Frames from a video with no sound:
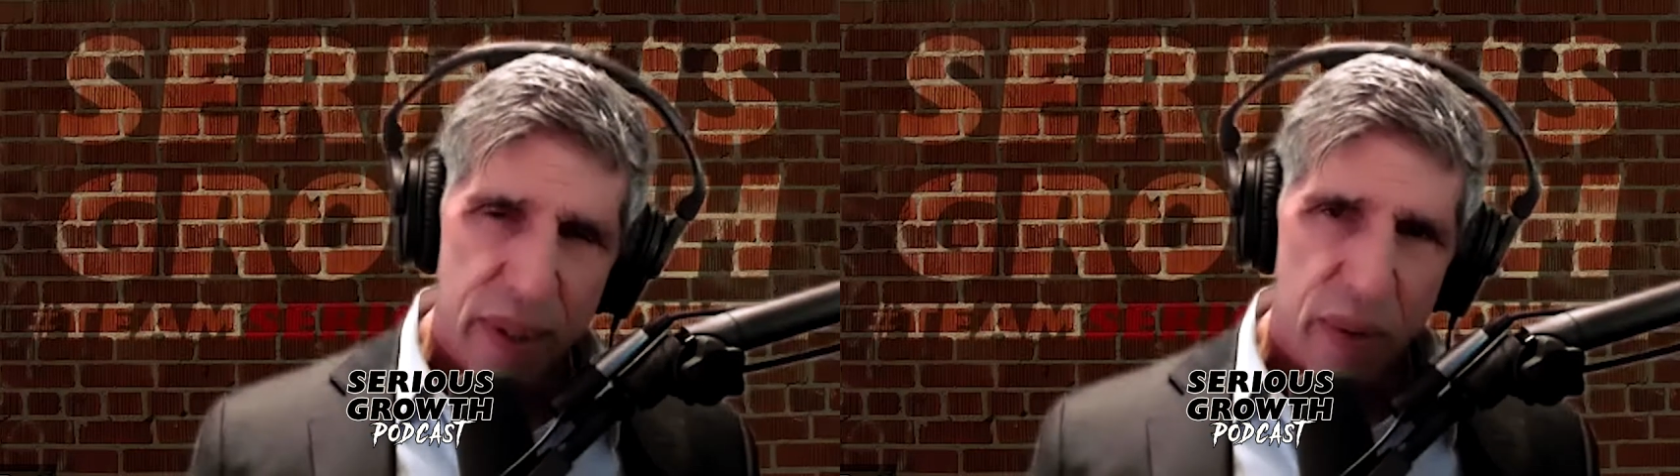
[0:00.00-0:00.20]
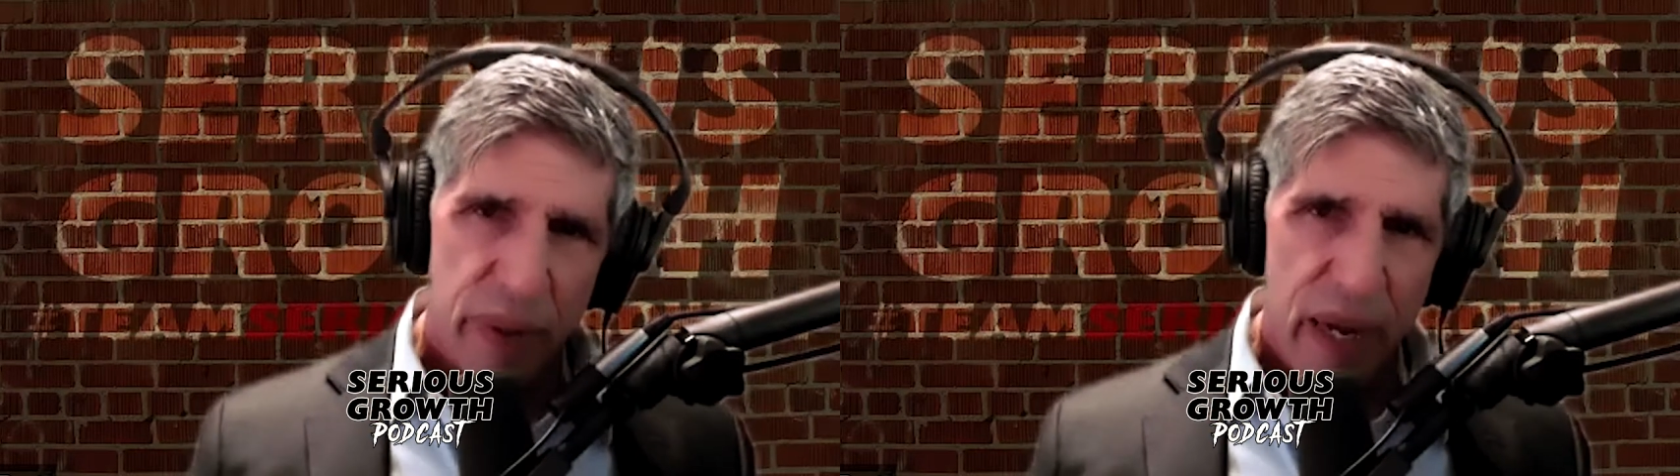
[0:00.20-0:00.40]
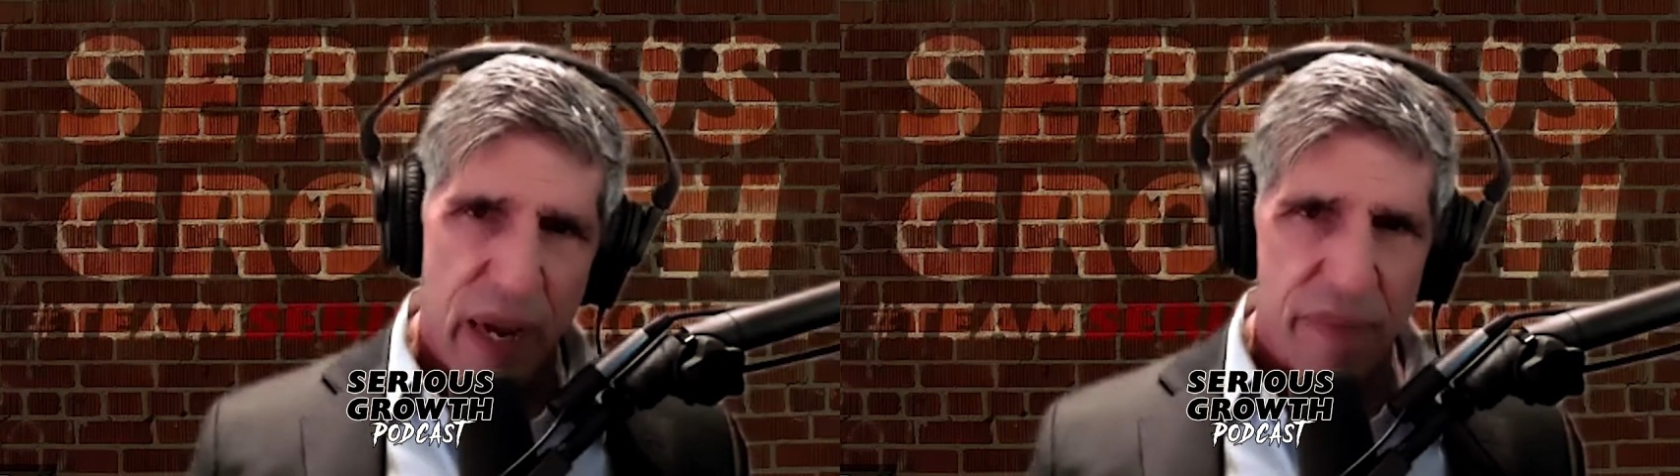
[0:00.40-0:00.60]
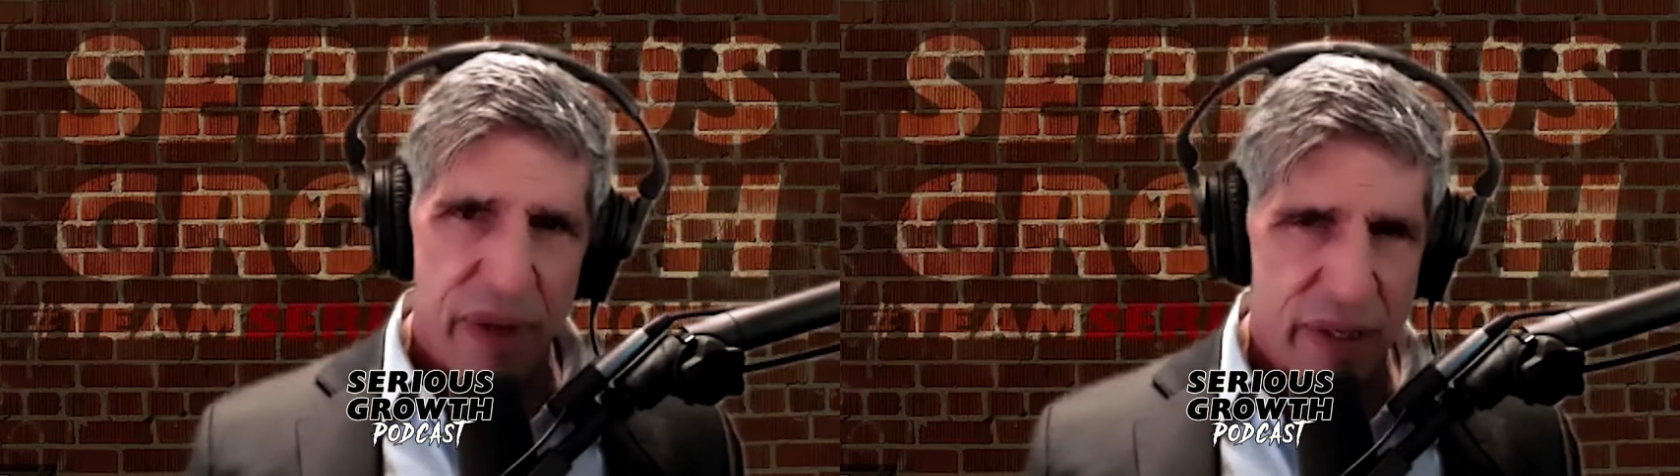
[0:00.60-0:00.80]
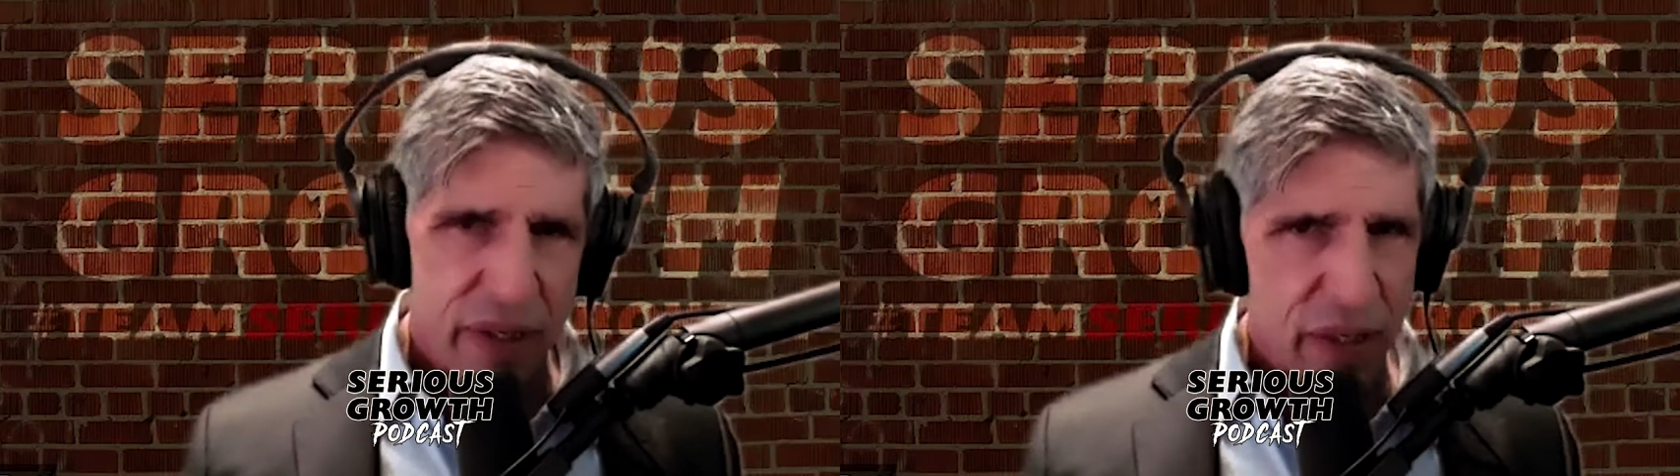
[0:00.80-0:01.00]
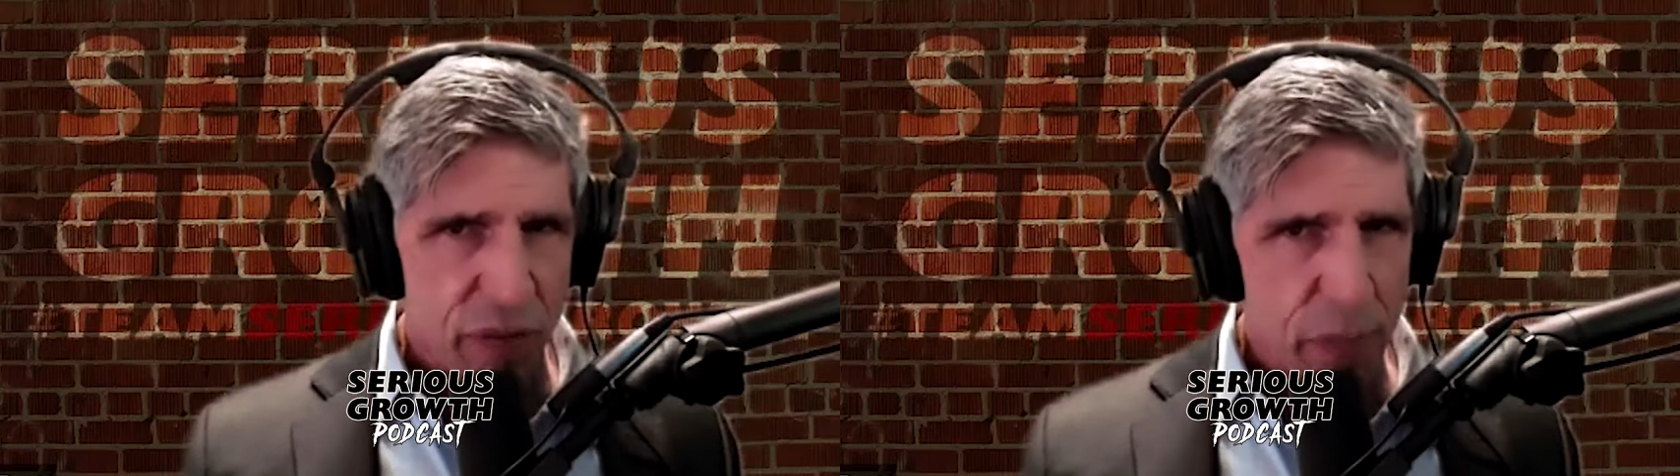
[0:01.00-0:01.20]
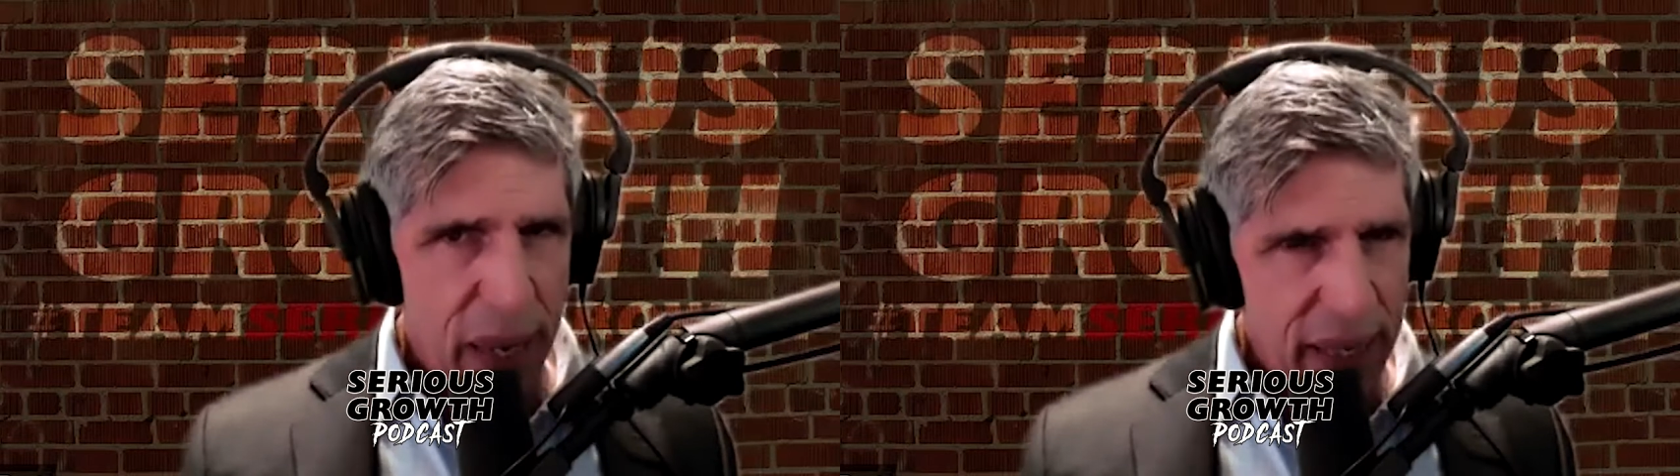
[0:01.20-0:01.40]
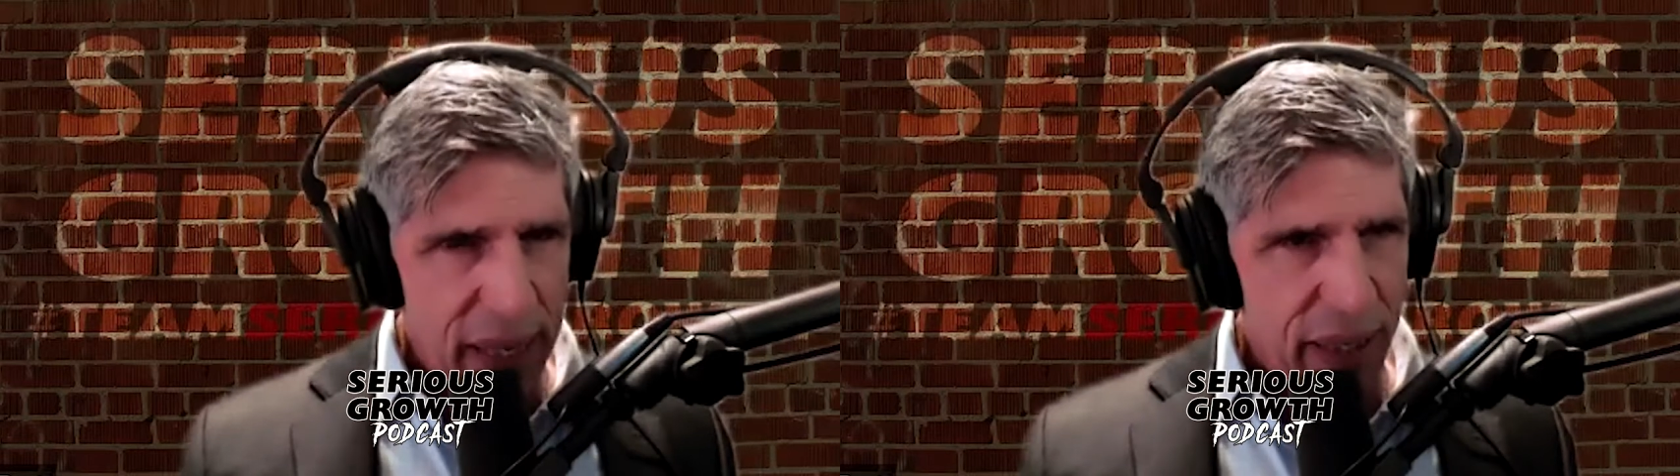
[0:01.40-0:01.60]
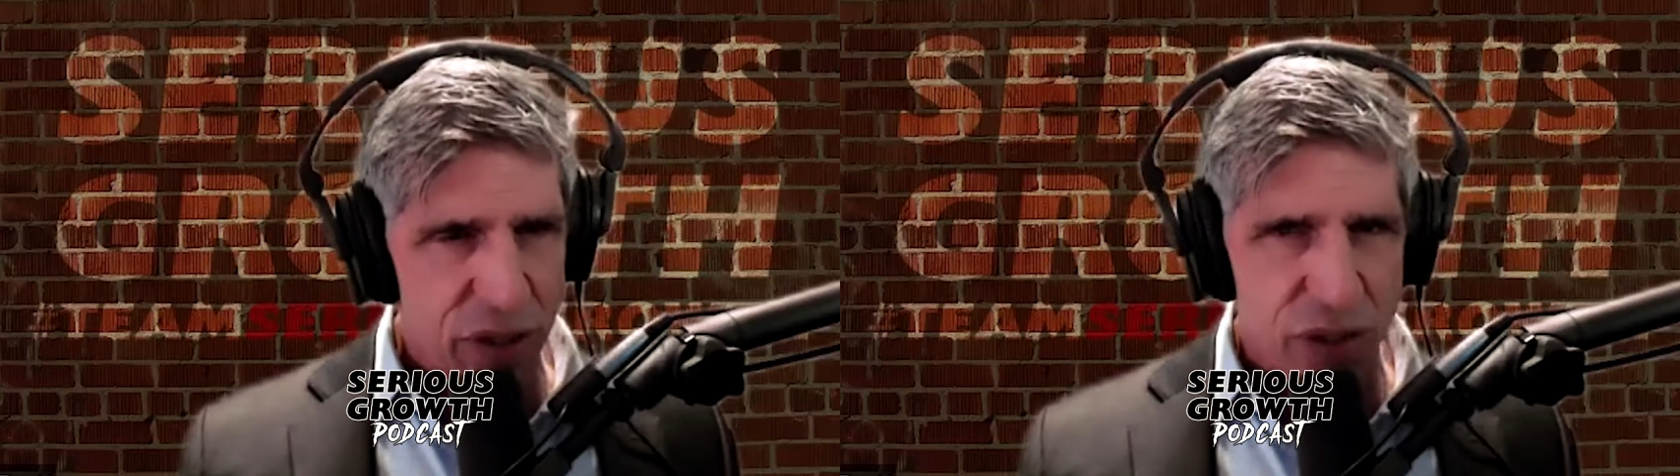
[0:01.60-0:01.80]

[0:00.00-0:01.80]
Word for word: We have the Silverback Inner